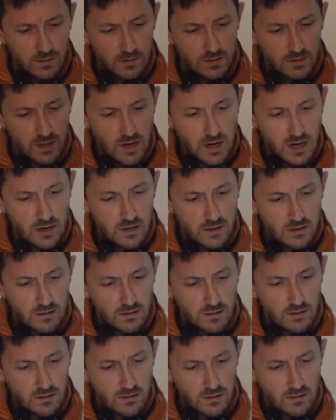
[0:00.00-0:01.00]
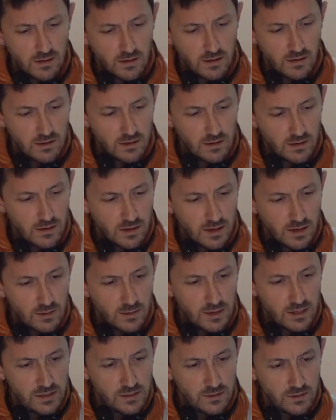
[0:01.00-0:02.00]
Sorry. How do
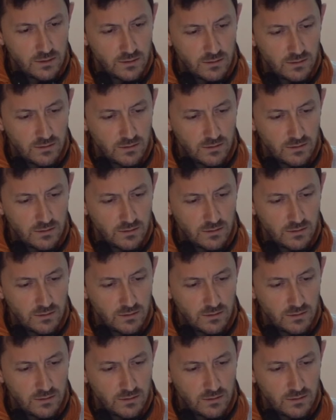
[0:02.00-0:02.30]
I do